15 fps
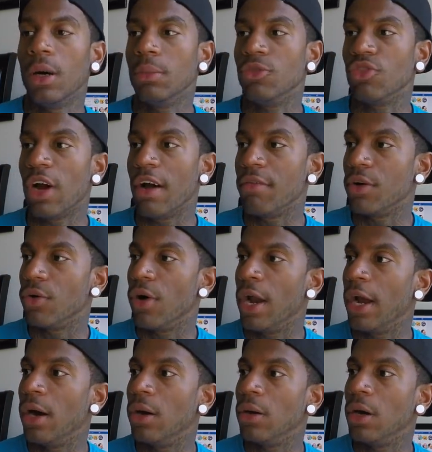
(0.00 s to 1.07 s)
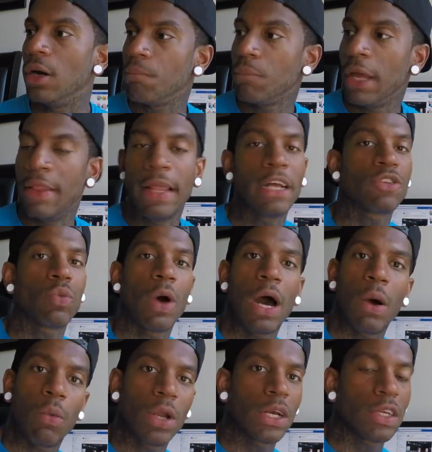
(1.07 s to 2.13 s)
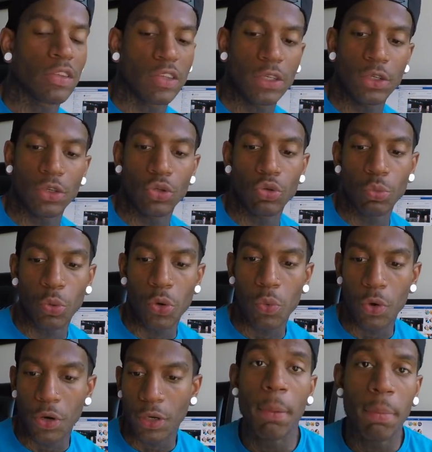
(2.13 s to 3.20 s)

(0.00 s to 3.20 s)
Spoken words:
driving around, and that's why I want to continue to do more work.